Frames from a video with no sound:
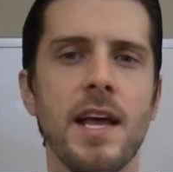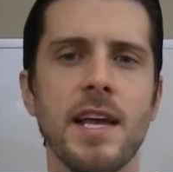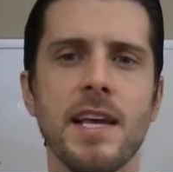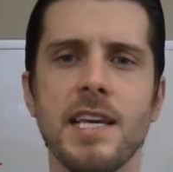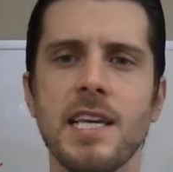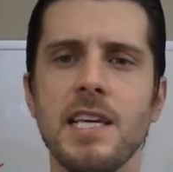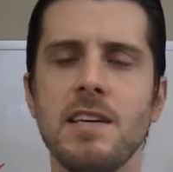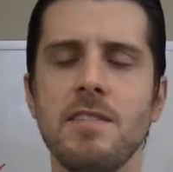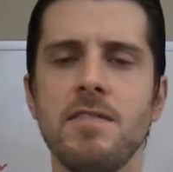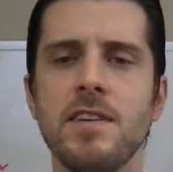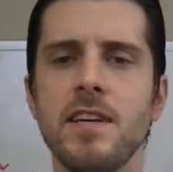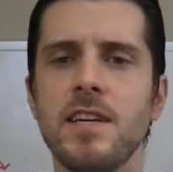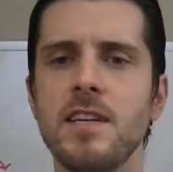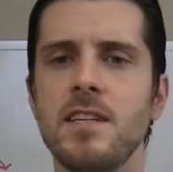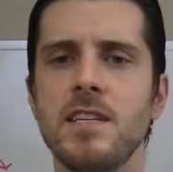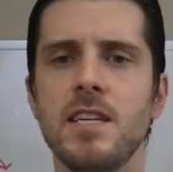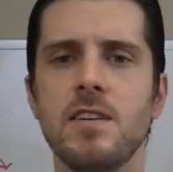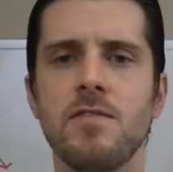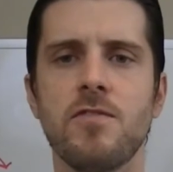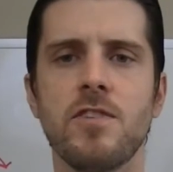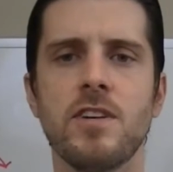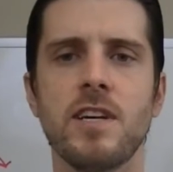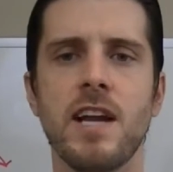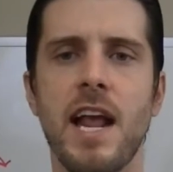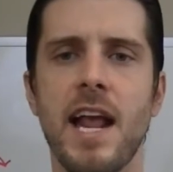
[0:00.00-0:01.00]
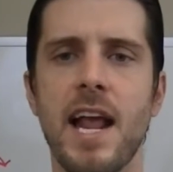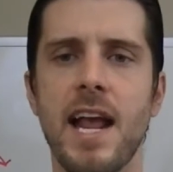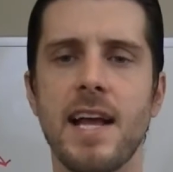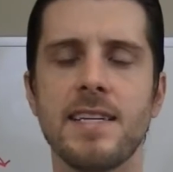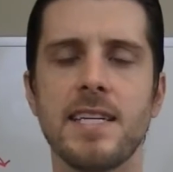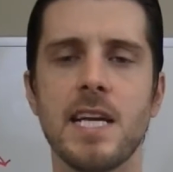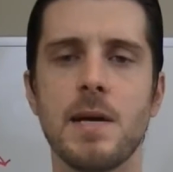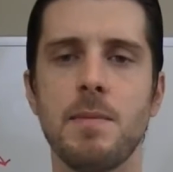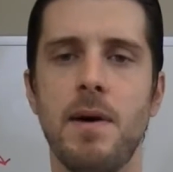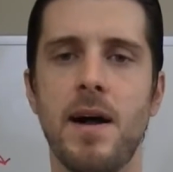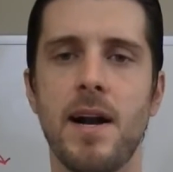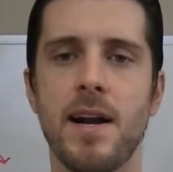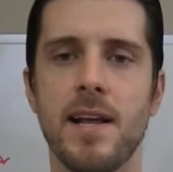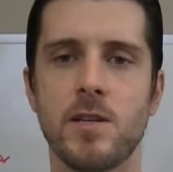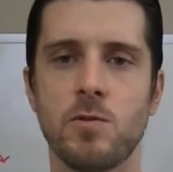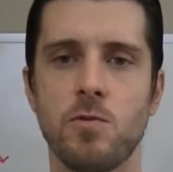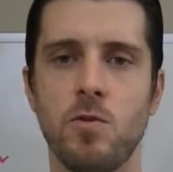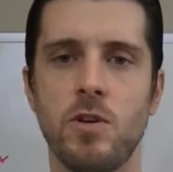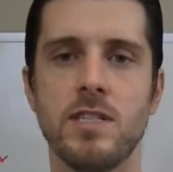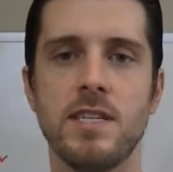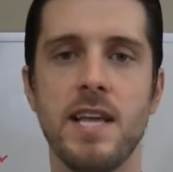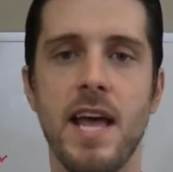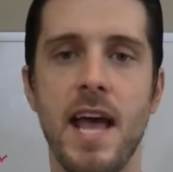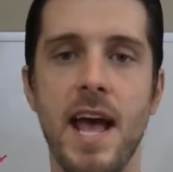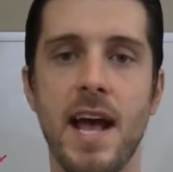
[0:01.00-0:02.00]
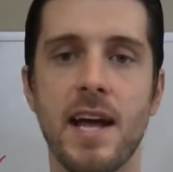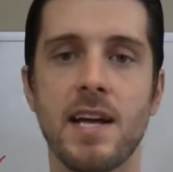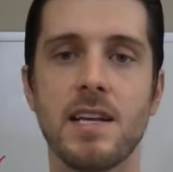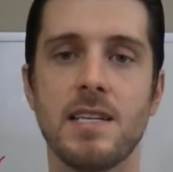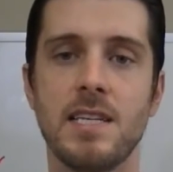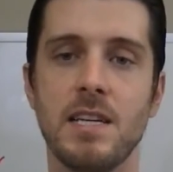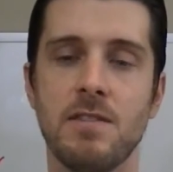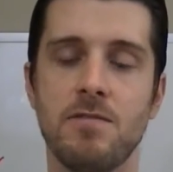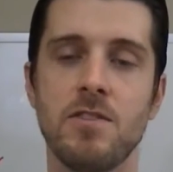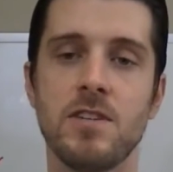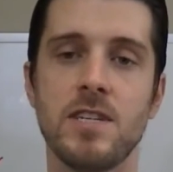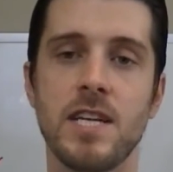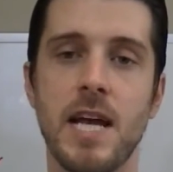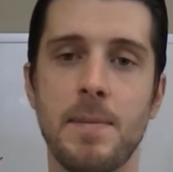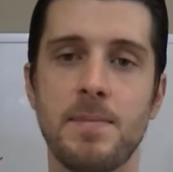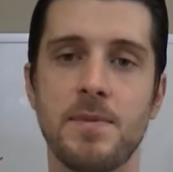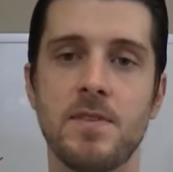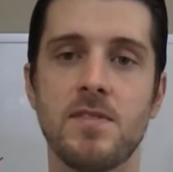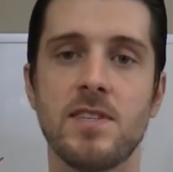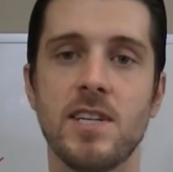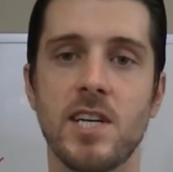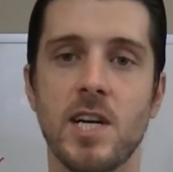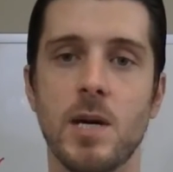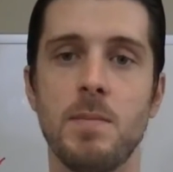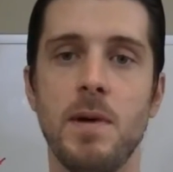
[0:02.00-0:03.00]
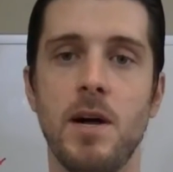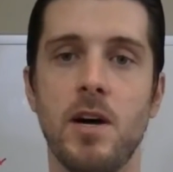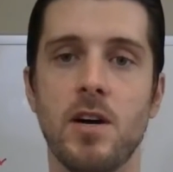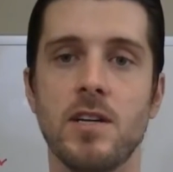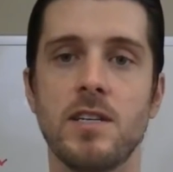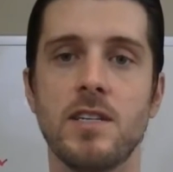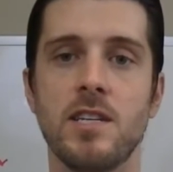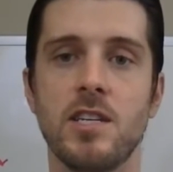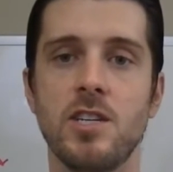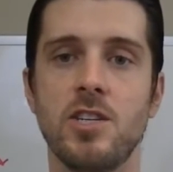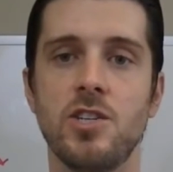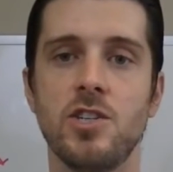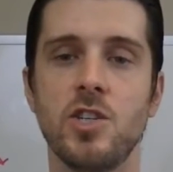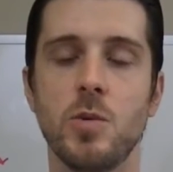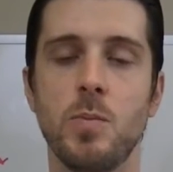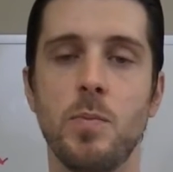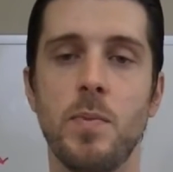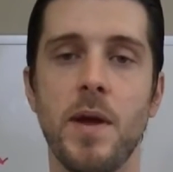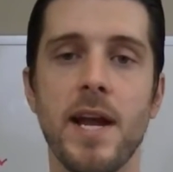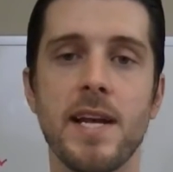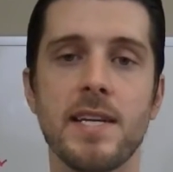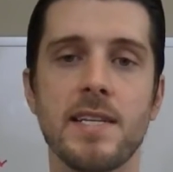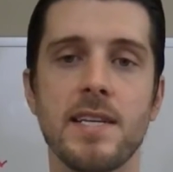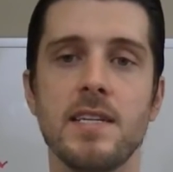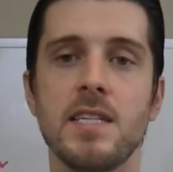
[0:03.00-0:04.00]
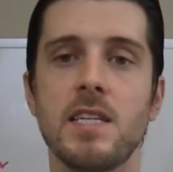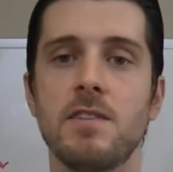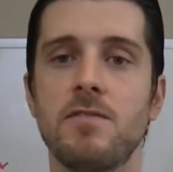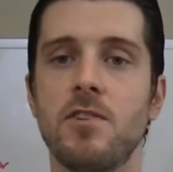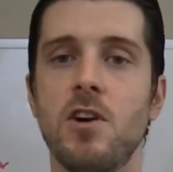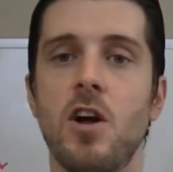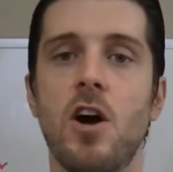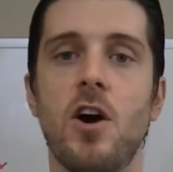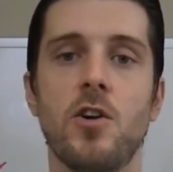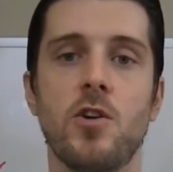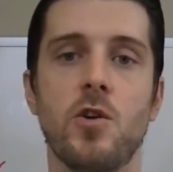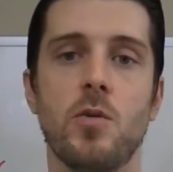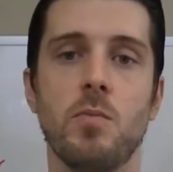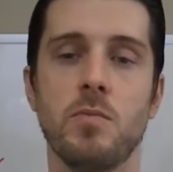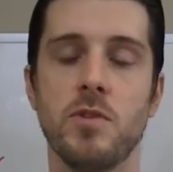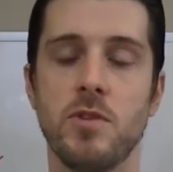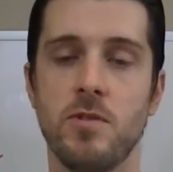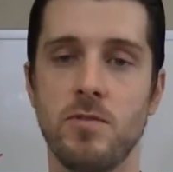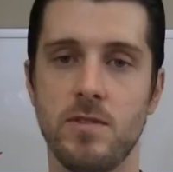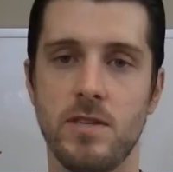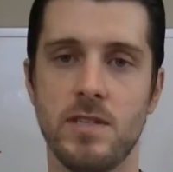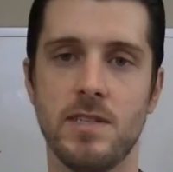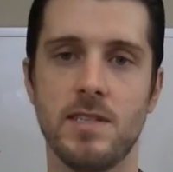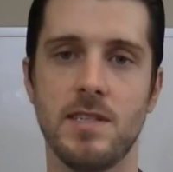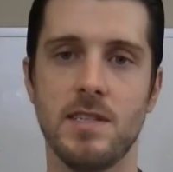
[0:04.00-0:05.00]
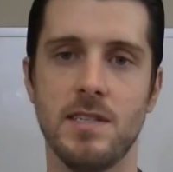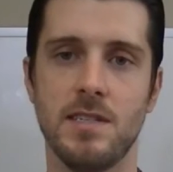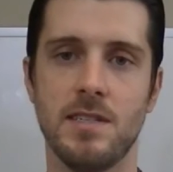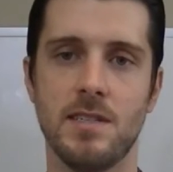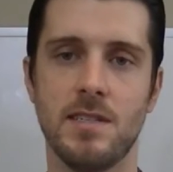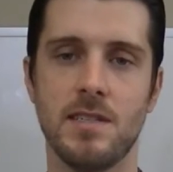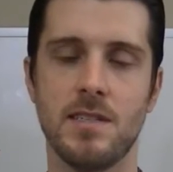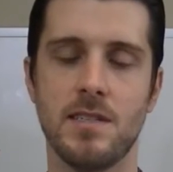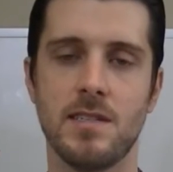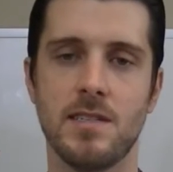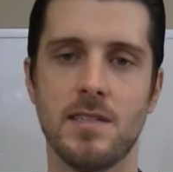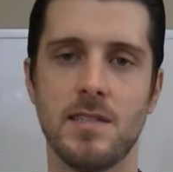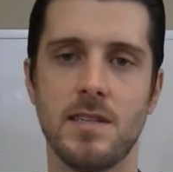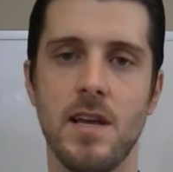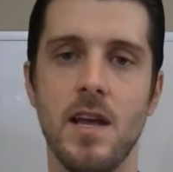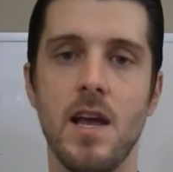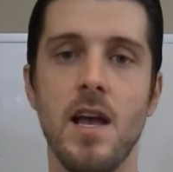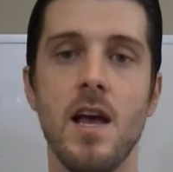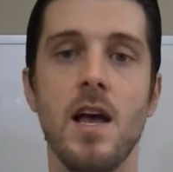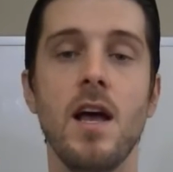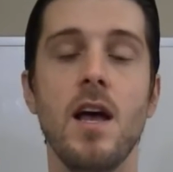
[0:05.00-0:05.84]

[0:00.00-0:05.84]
Even different antibodies will attack different types of cerebellar tissue based on different autoimmune diseases.